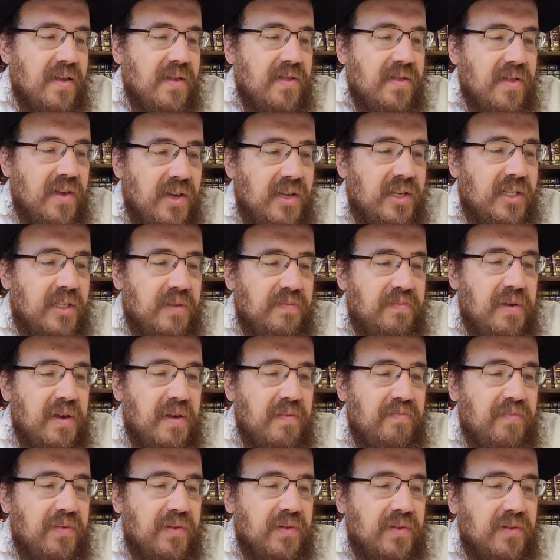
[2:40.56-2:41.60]
These
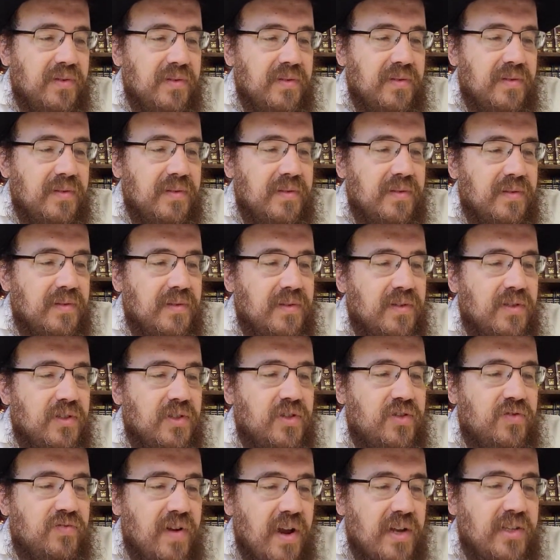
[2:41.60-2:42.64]
people
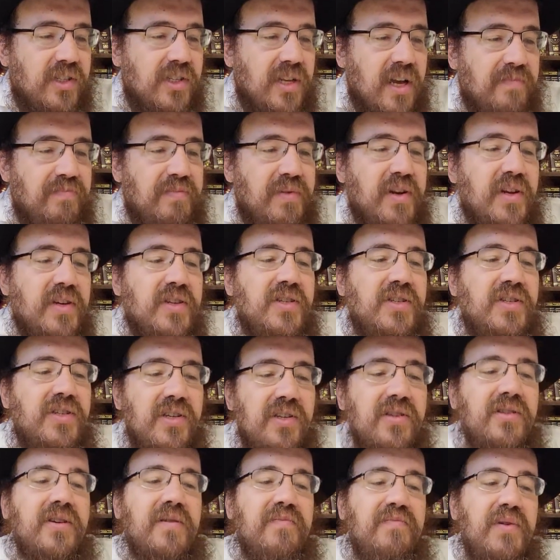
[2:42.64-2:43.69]
dress up in a
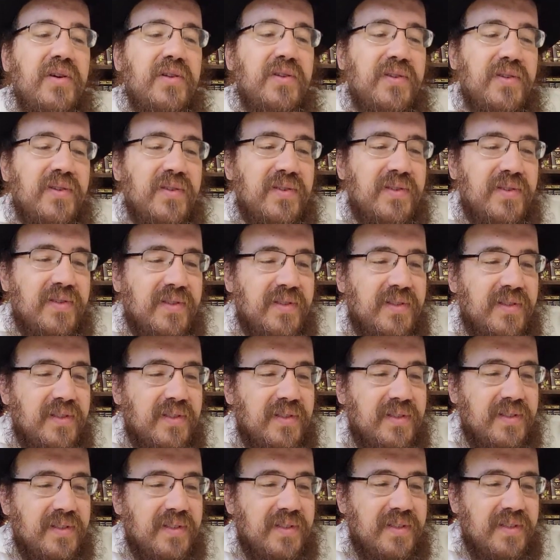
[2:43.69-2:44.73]
silk kapota.
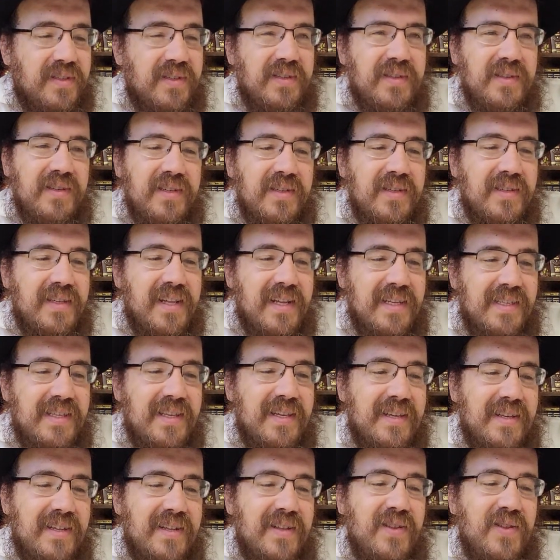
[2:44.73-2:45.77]
That's
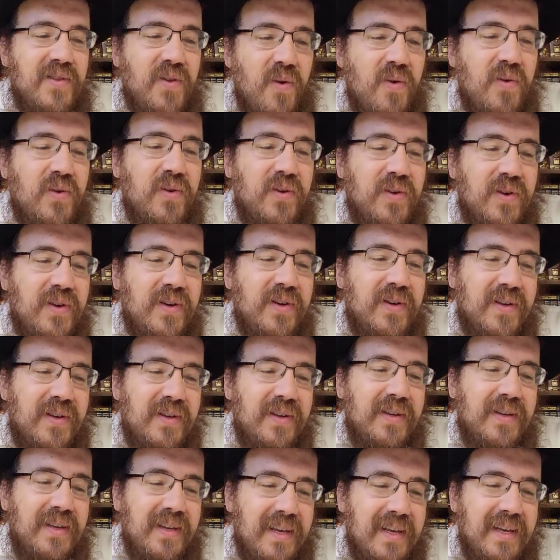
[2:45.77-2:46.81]
the
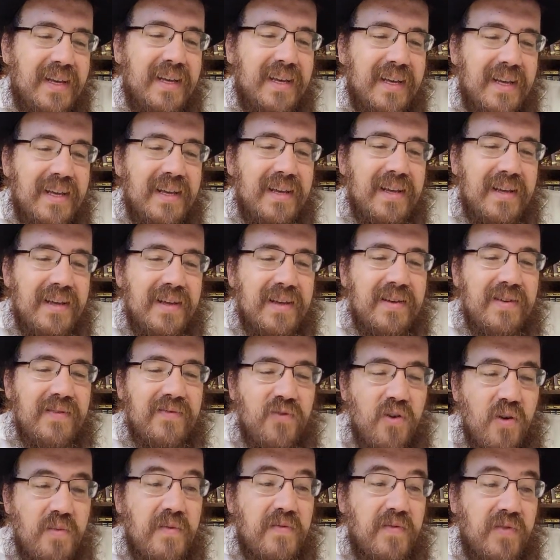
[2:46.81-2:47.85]
long
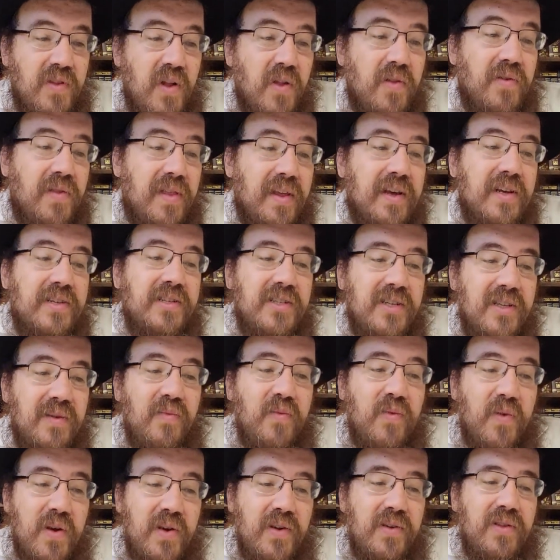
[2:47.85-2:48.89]
form of clothing the Hasidim
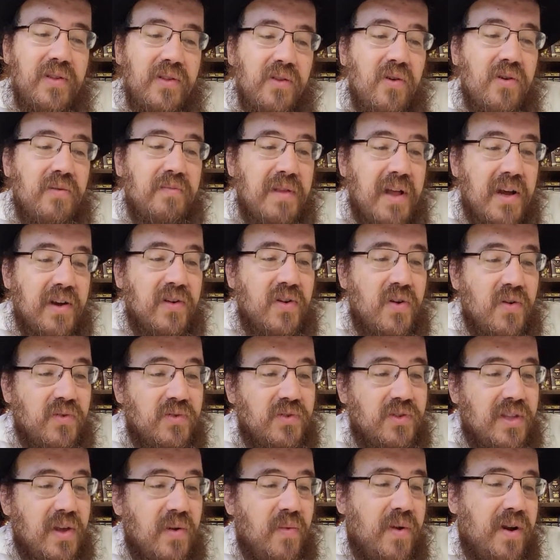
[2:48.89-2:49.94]
wear, the long black
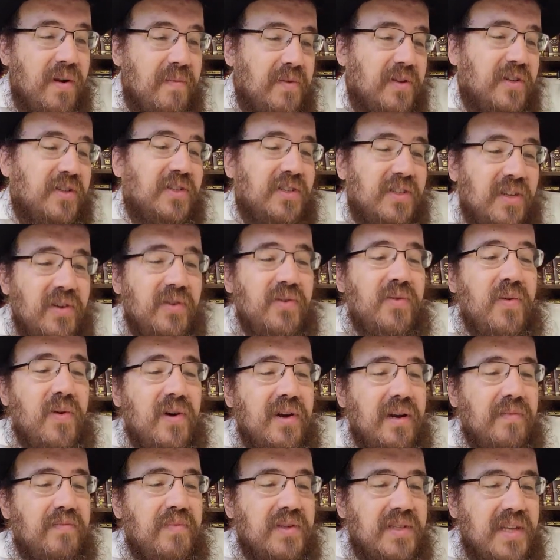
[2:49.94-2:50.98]
coats. They wear a silk
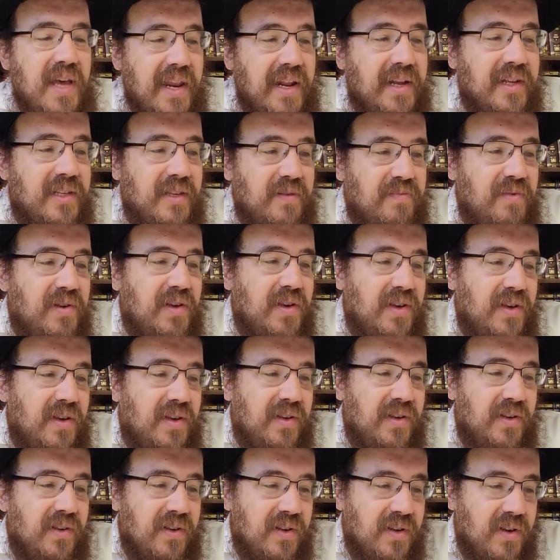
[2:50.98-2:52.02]
one, pretending to
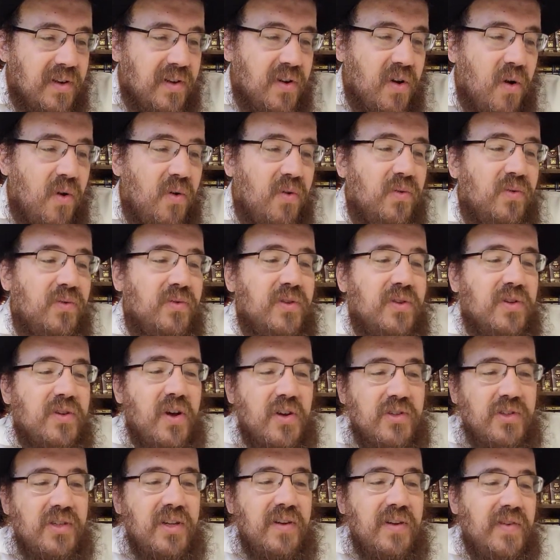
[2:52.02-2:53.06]
be an old
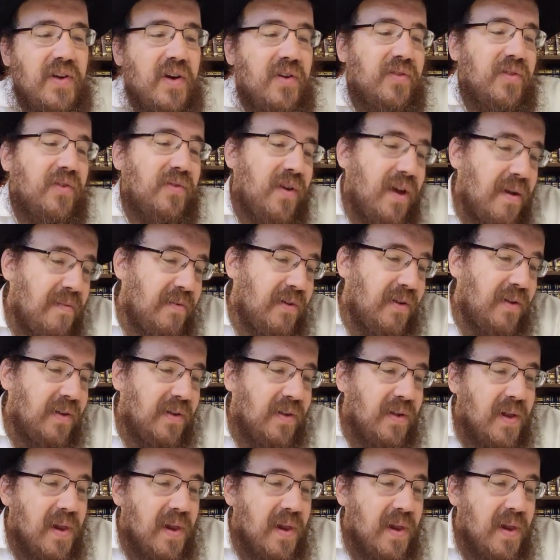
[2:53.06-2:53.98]
chassid of the Alter Rebbe,